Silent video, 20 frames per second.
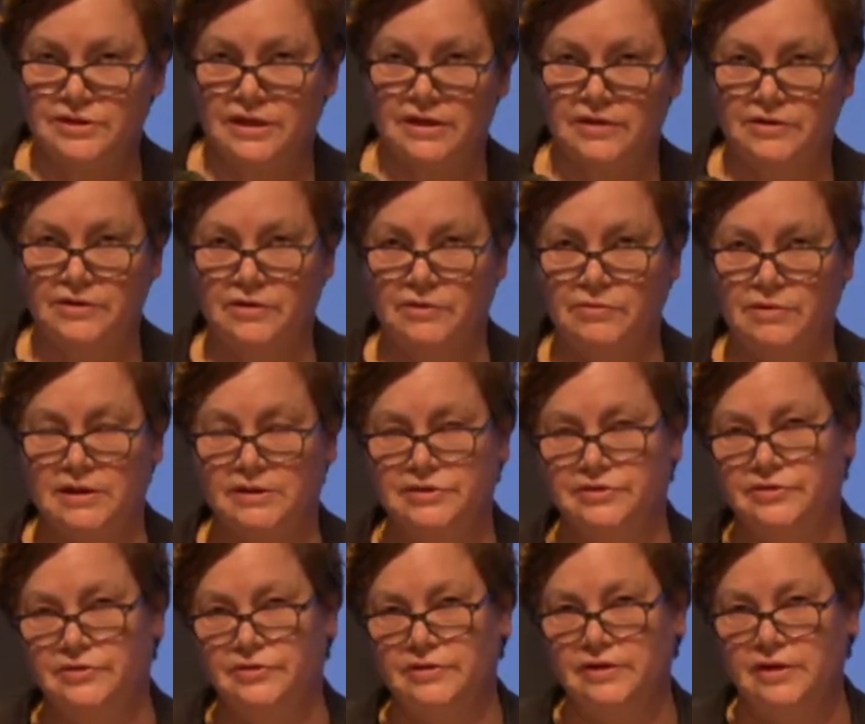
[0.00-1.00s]
How do you
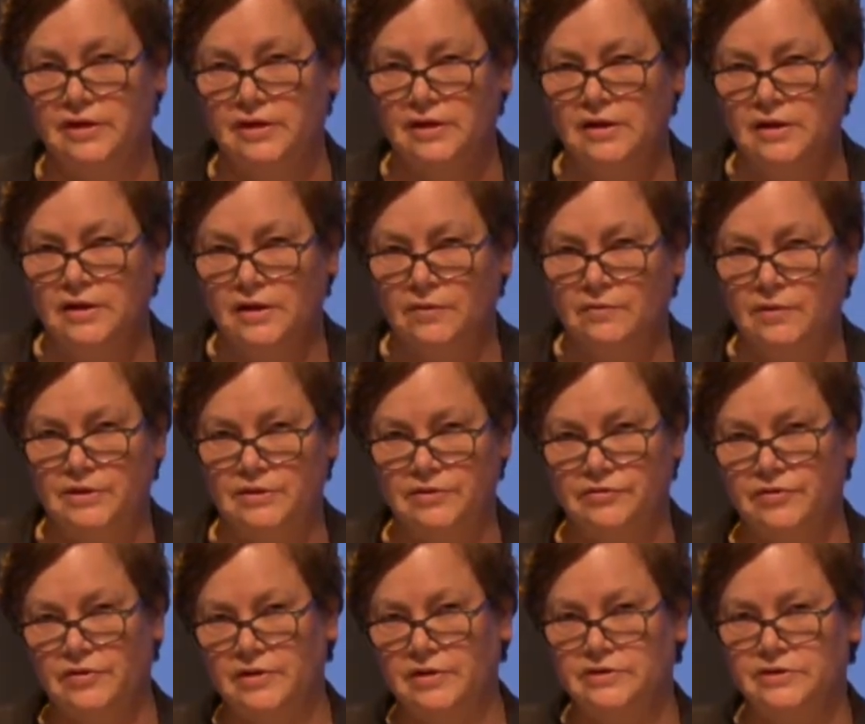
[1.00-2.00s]
actually, when you're
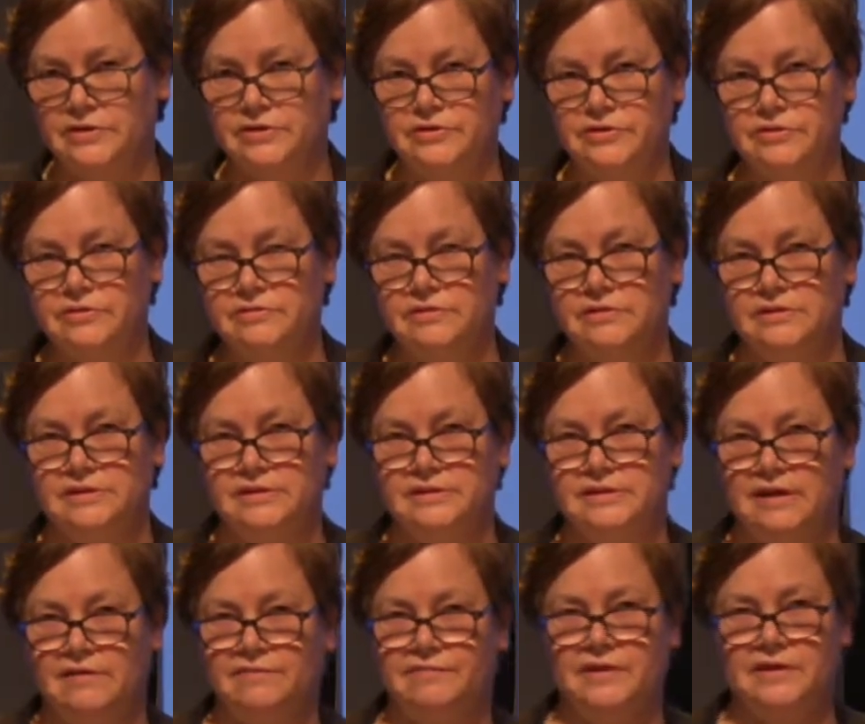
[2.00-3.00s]
trying to do
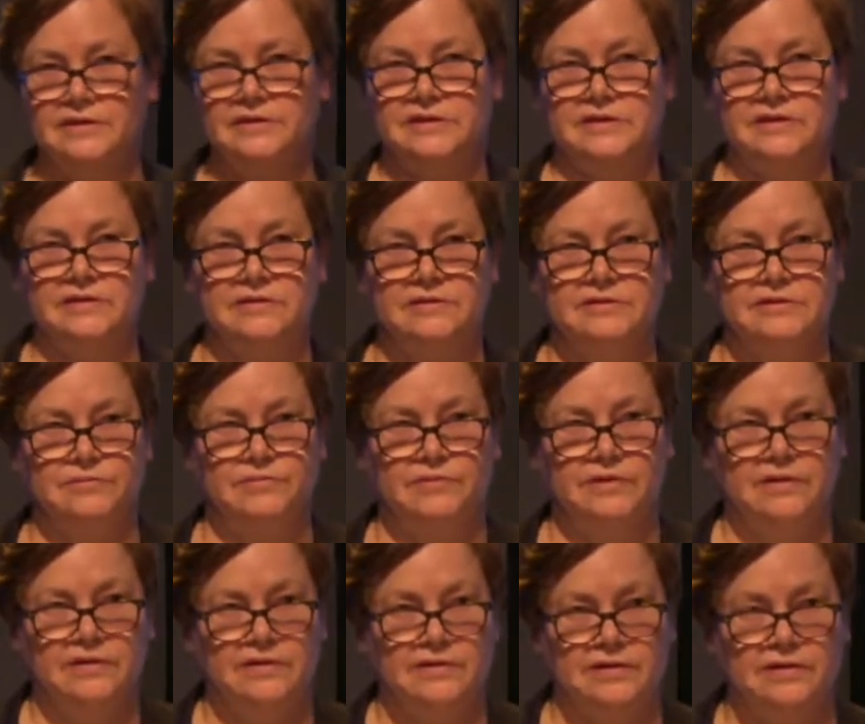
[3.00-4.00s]
stuff that deals
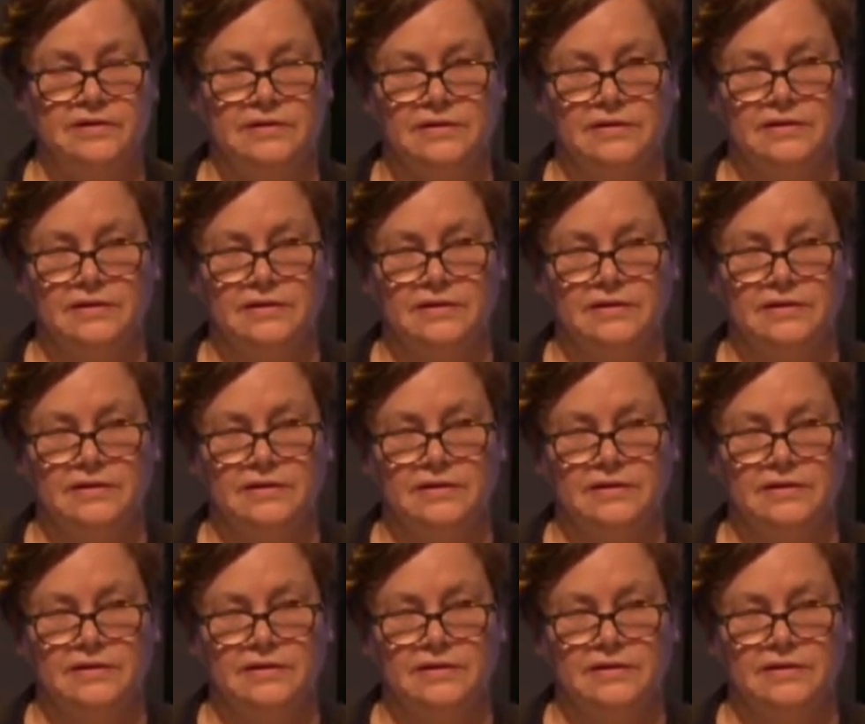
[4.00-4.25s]
with